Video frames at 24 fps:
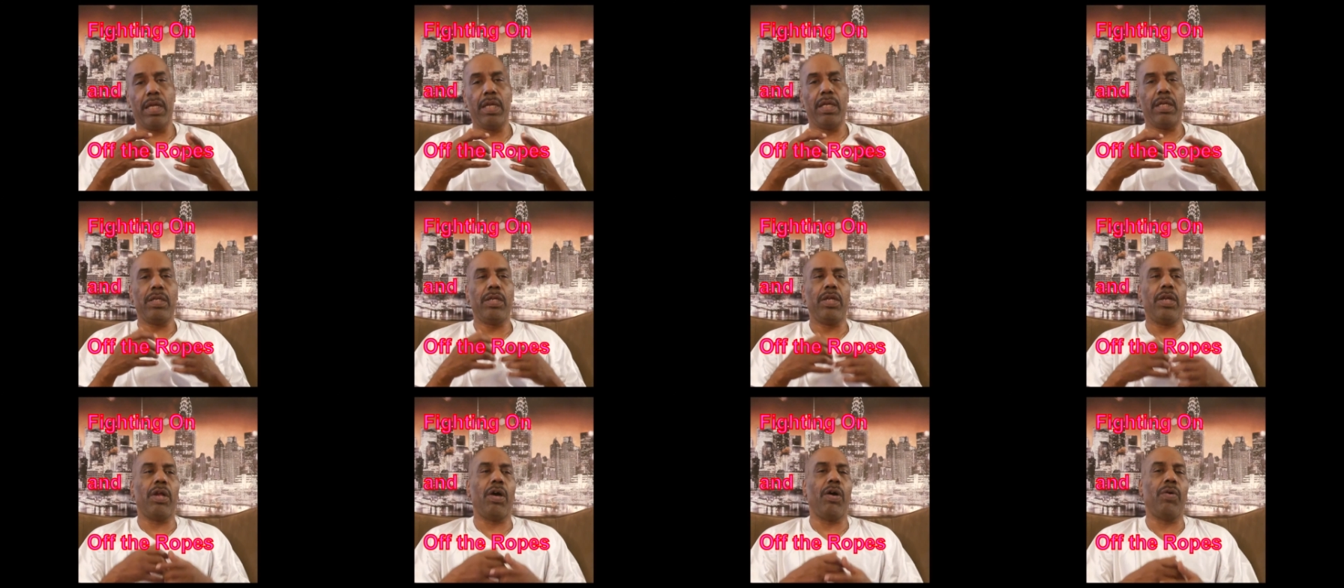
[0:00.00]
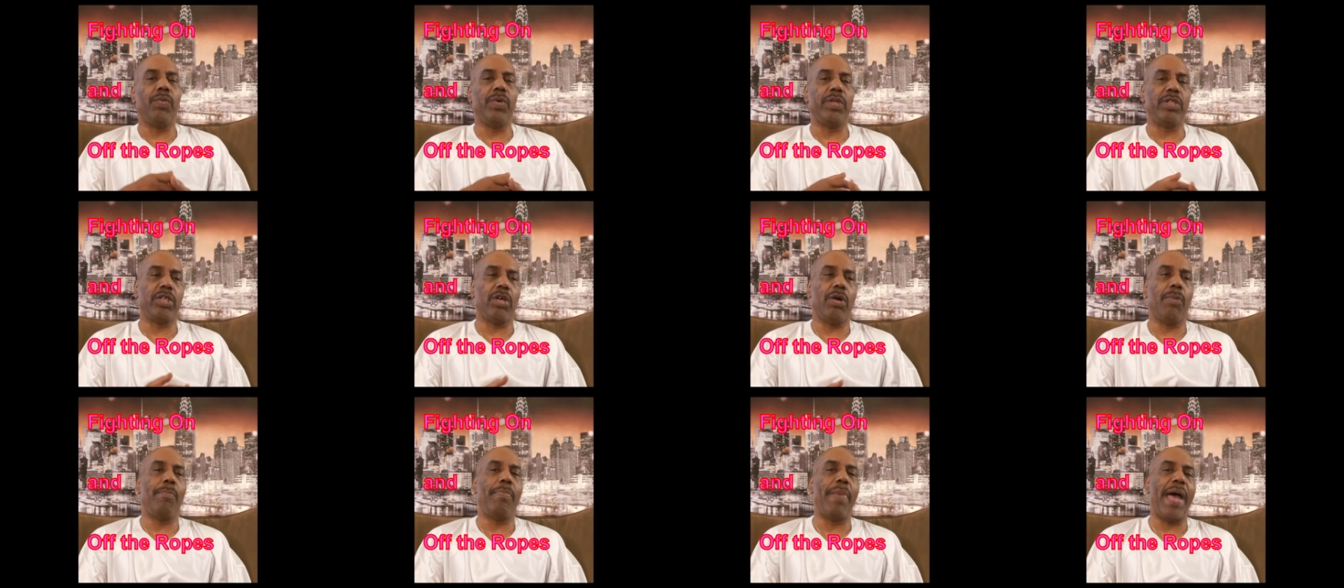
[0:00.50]
you know, with
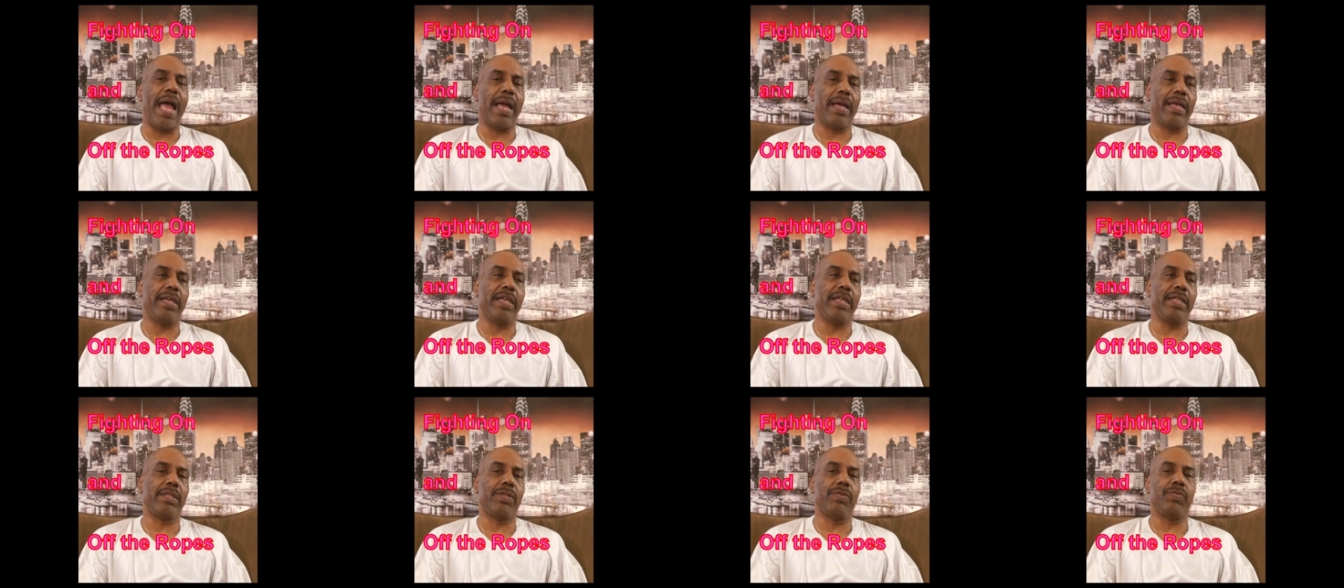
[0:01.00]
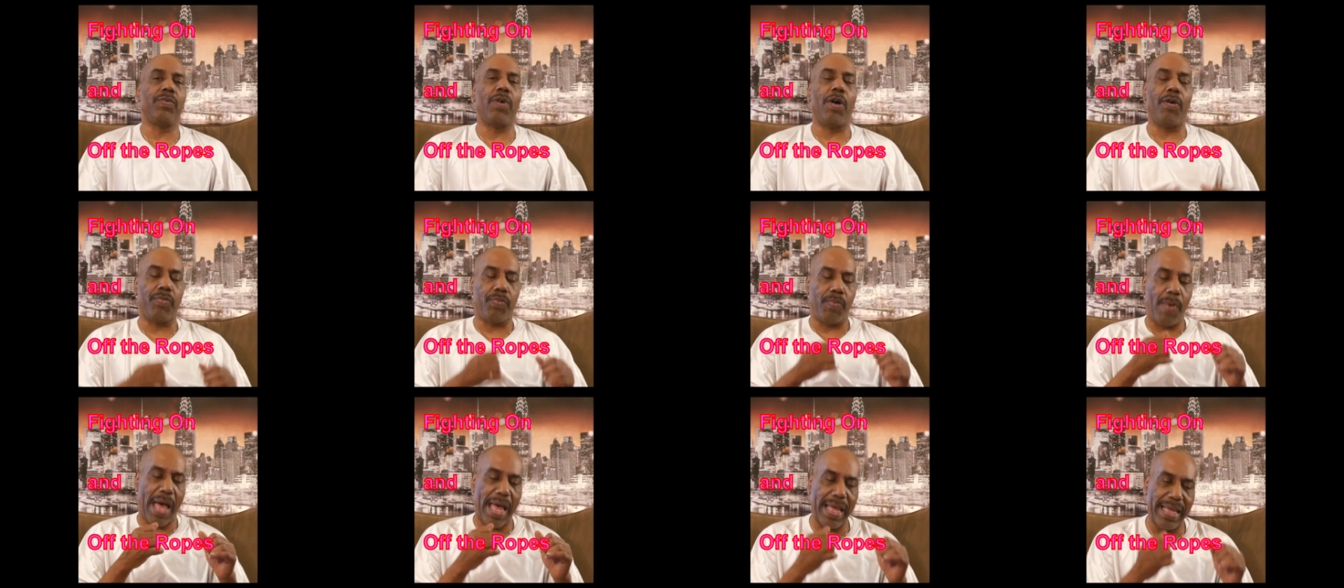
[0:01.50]
your back against the
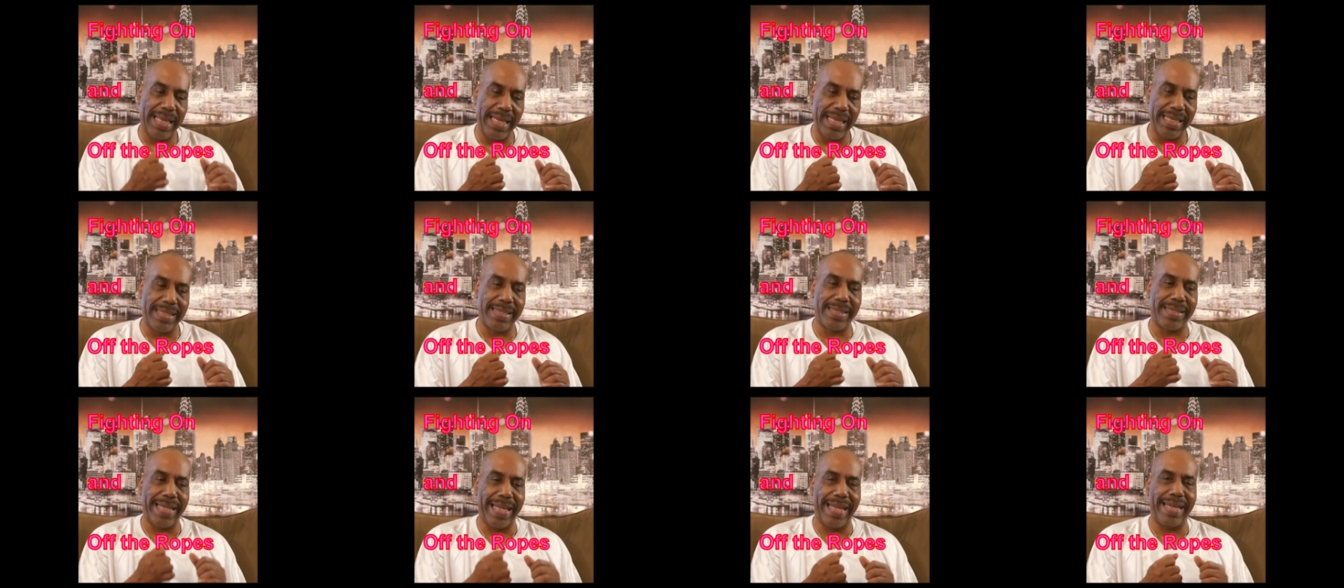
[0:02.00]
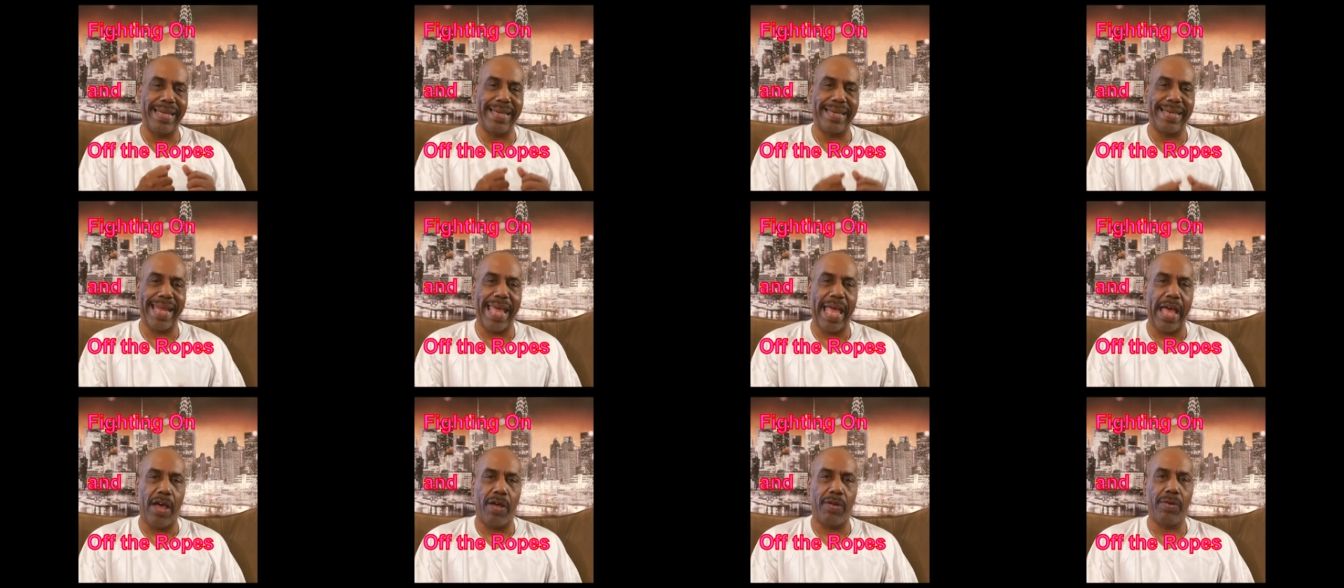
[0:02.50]
ropes while he's sitting
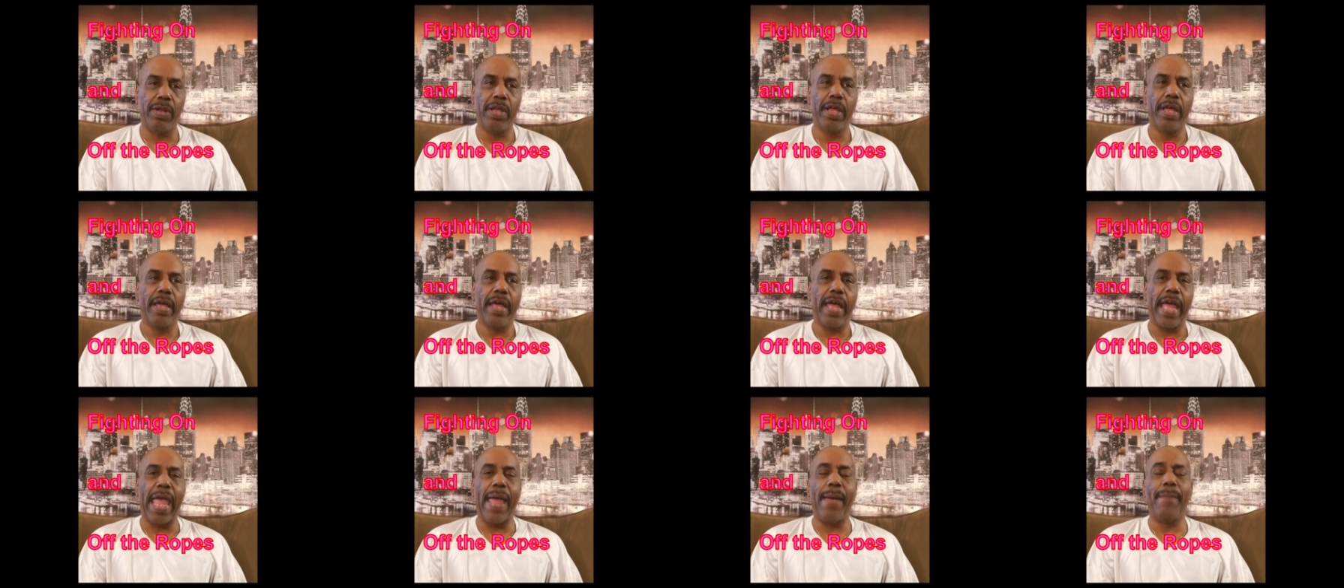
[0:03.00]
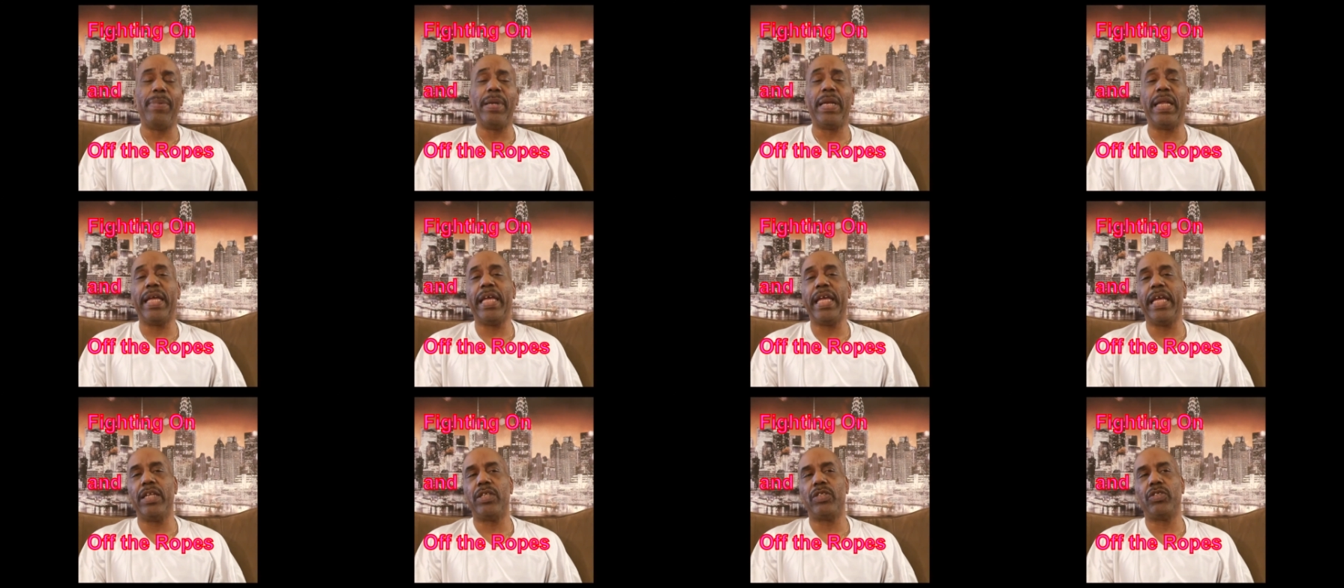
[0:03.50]
down, able to
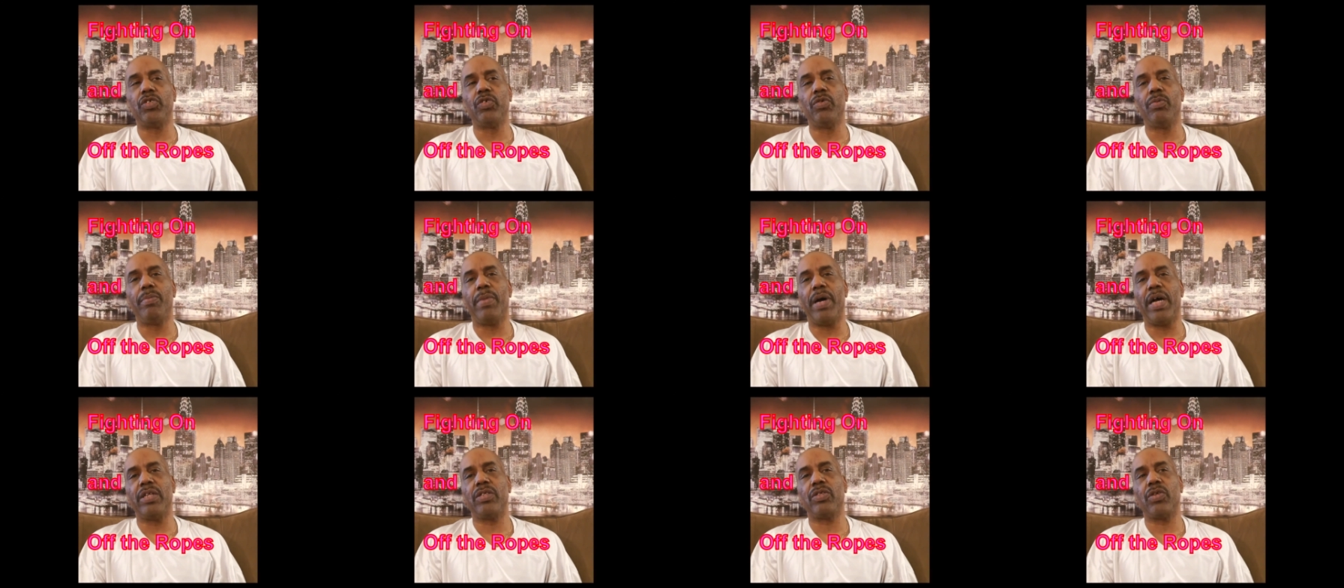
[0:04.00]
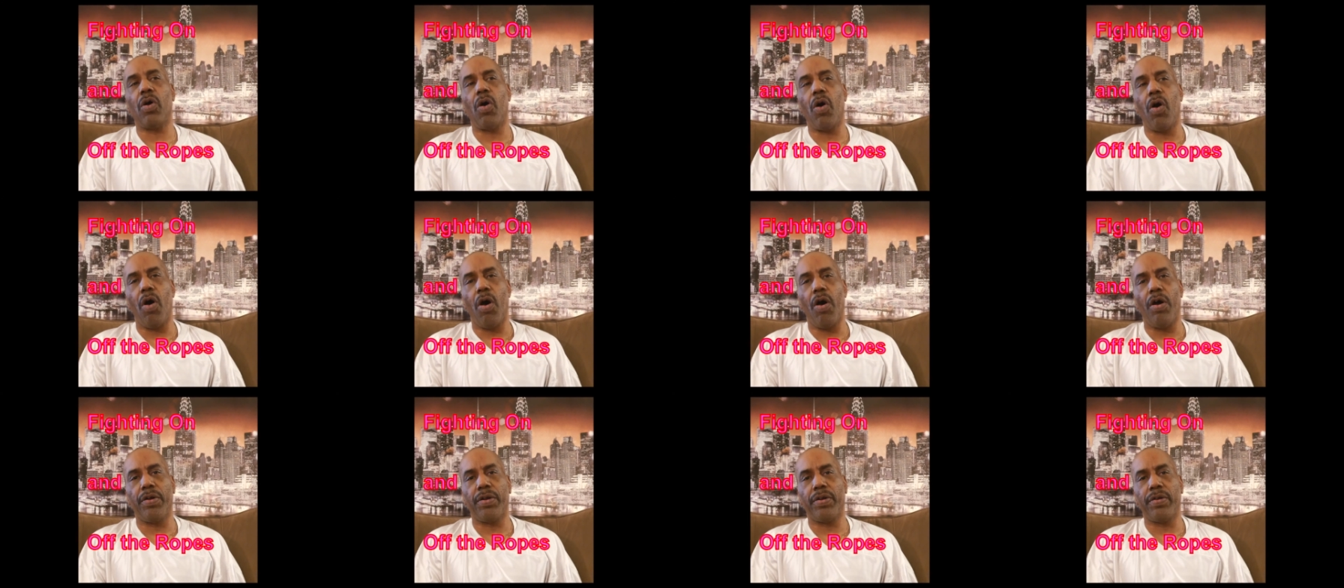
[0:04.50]
hit you much
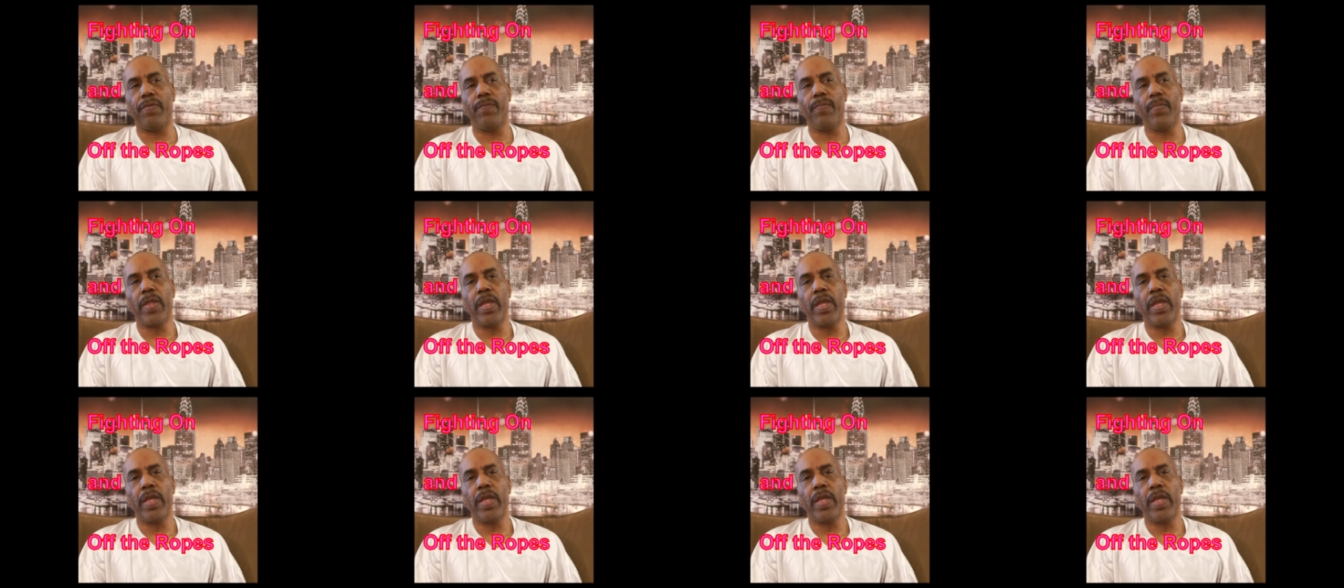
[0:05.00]
harder.